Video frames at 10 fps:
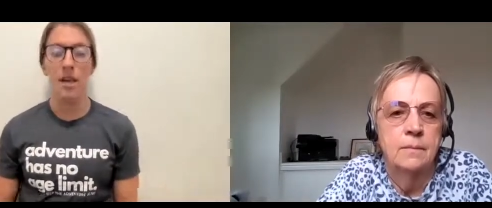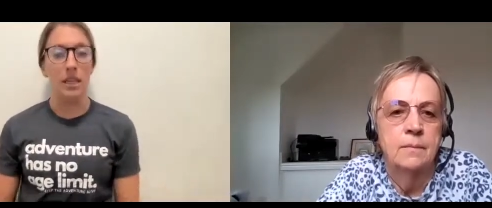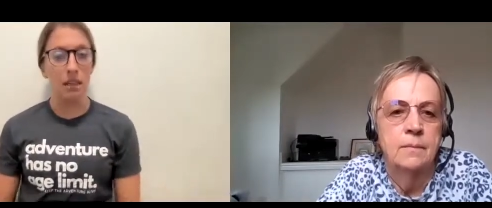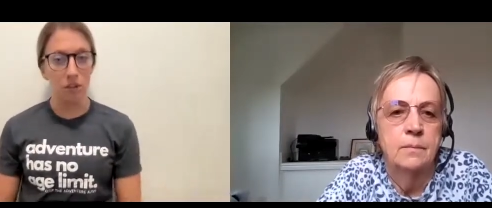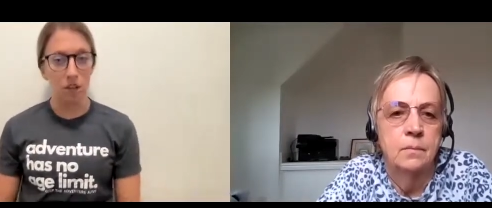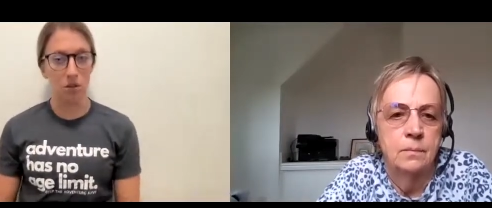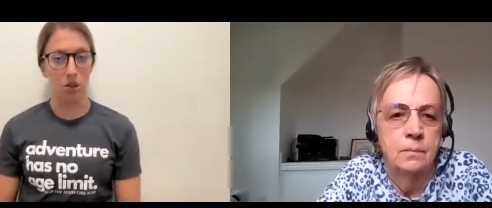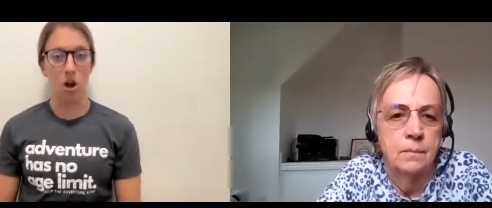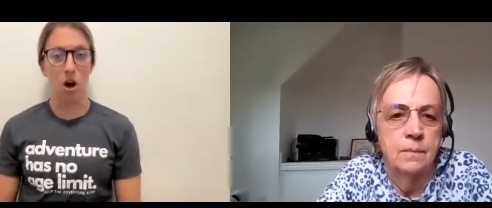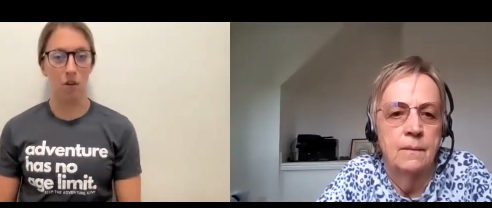Speaker 1: giving you
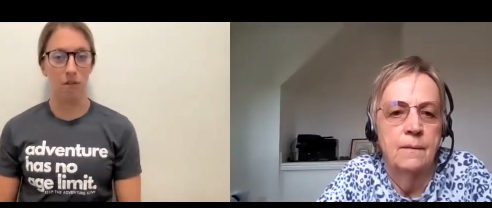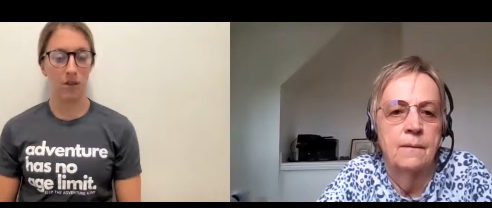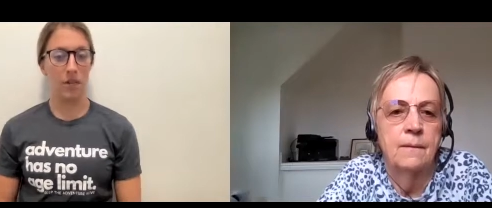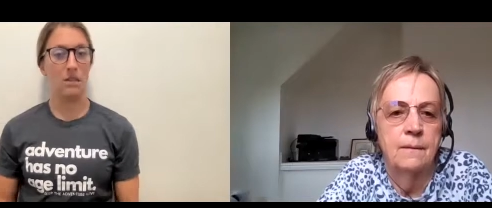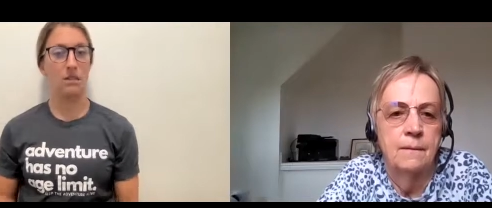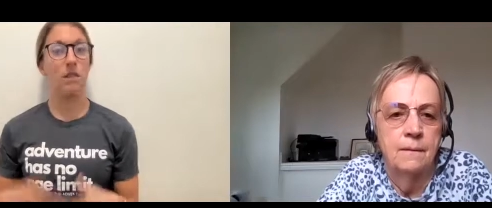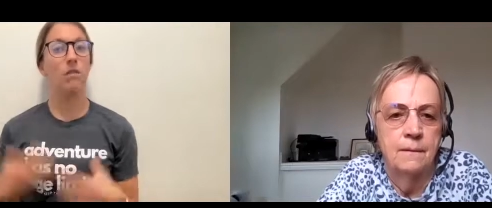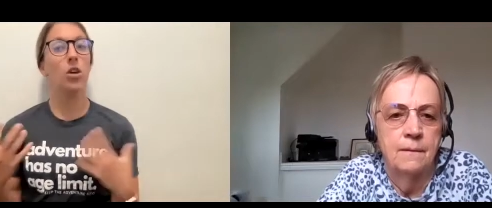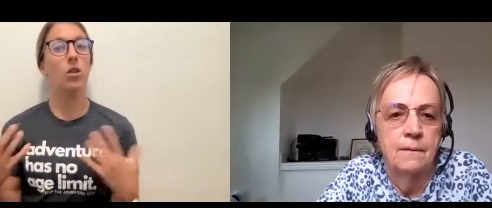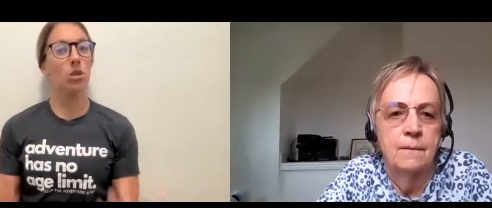the confidence
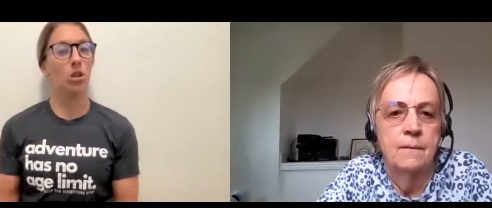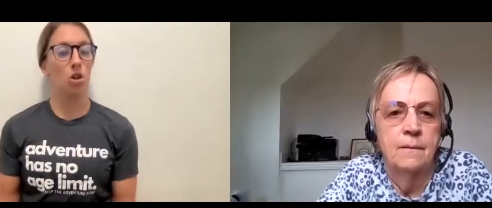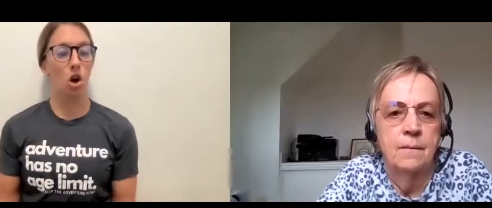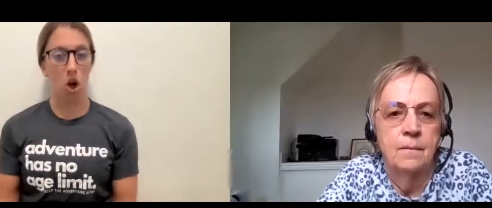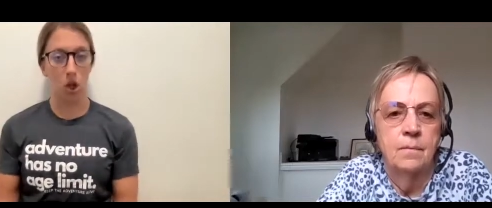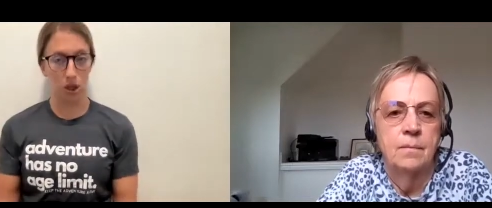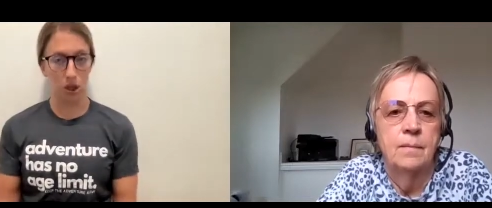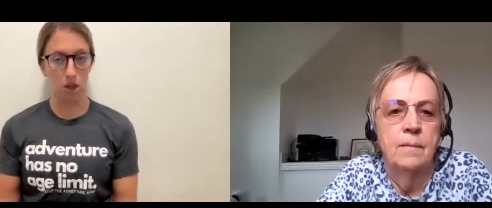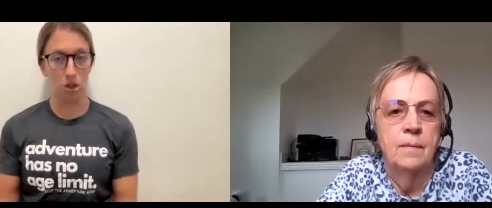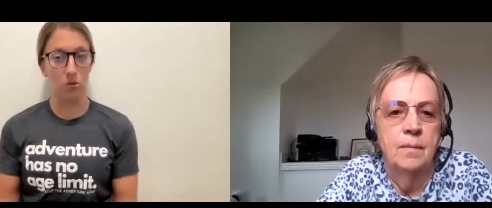giving you the
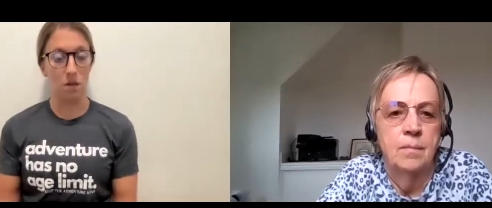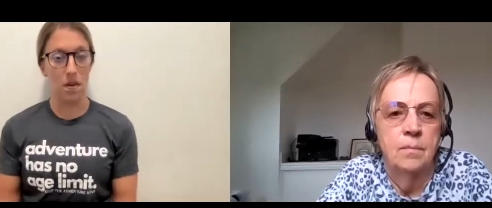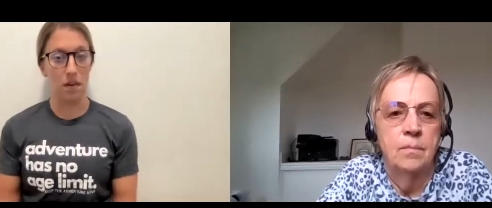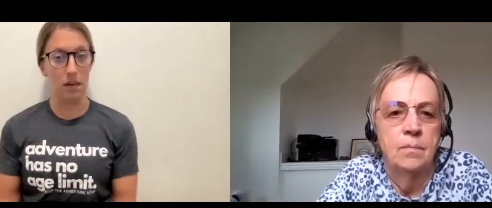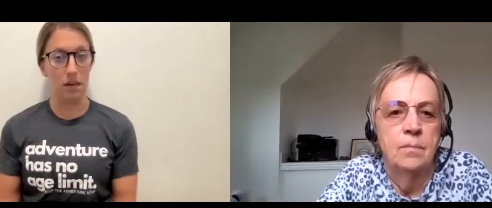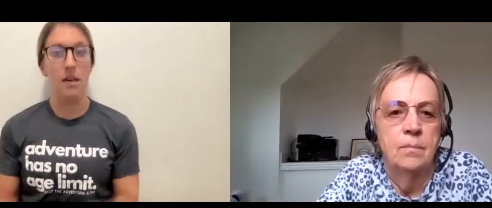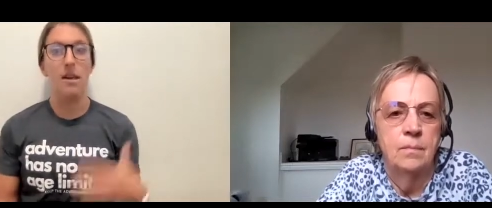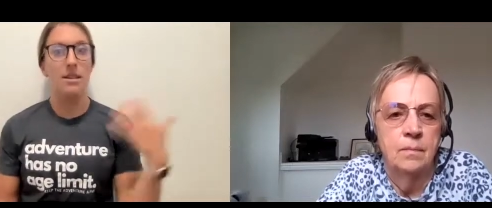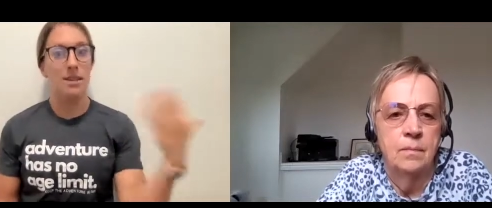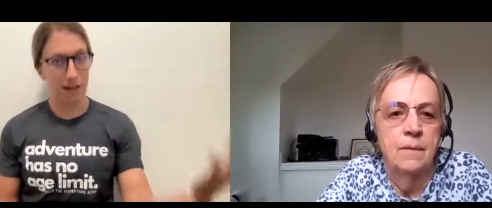knowledge you need to